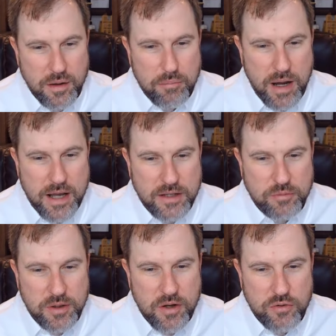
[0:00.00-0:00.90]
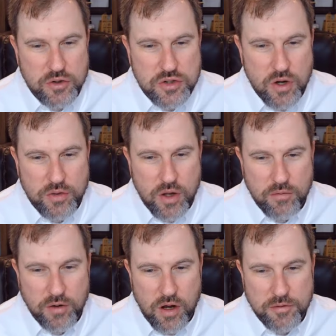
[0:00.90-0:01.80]
Biden has been known to show the
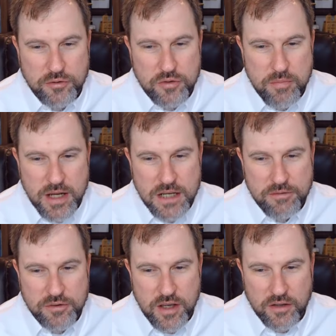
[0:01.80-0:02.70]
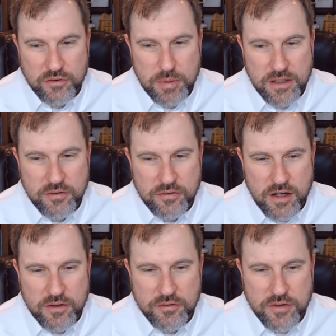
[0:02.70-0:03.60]
Oval Office to many of his guests, but he
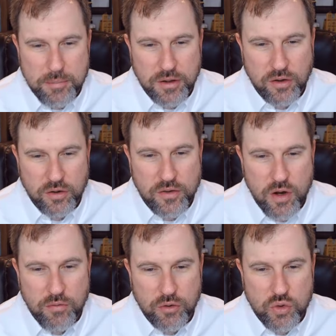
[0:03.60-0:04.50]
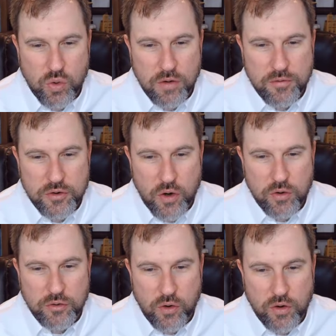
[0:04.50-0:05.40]
decided to stop including the Oval Tour for
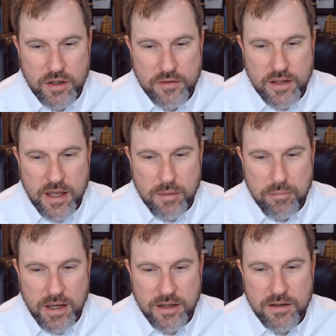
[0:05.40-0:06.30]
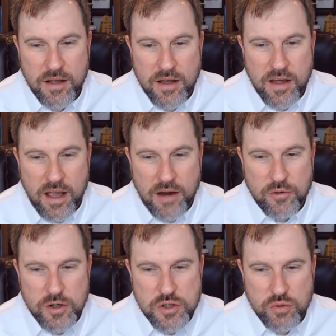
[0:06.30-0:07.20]
donors early in the campaign
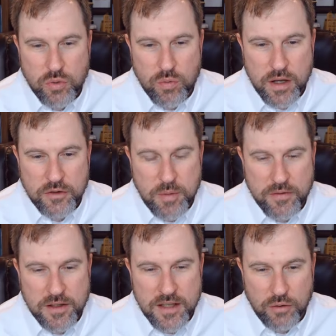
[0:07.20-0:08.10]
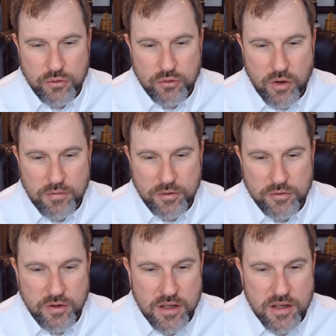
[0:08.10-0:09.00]
after issues were raised by the counsel's office.